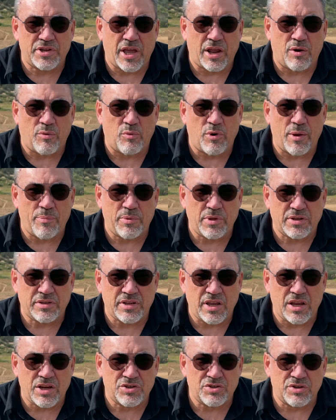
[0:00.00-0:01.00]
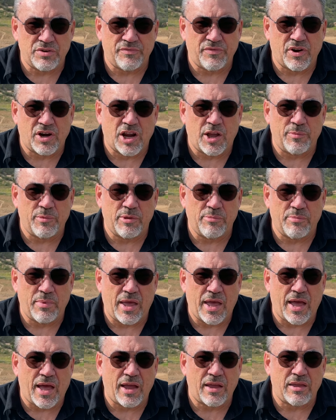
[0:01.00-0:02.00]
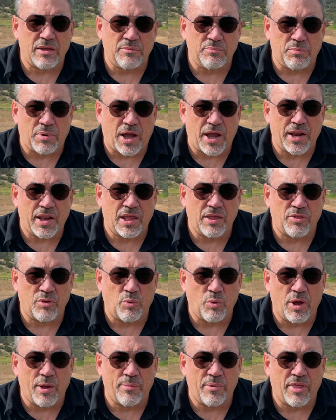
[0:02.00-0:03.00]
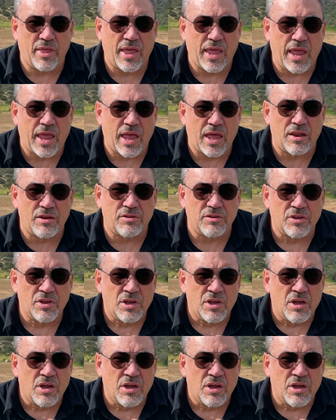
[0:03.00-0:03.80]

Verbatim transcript: had a reputation for coming back and biting the web of the hand.